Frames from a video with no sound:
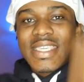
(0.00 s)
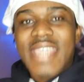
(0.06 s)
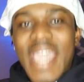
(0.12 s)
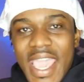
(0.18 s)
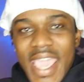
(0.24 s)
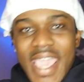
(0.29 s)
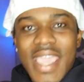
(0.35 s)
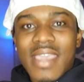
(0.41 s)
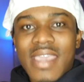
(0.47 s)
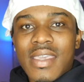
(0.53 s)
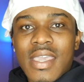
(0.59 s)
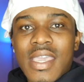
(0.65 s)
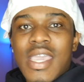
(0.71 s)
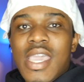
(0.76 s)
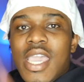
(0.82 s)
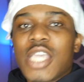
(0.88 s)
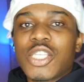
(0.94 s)
Gang?
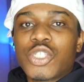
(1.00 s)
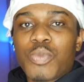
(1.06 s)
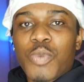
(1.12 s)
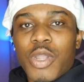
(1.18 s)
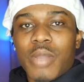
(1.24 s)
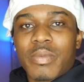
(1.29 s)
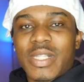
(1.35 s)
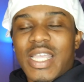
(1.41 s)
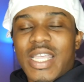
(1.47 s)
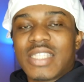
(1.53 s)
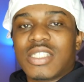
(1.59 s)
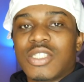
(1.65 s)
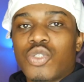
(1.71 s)
It's your boy Upper Class,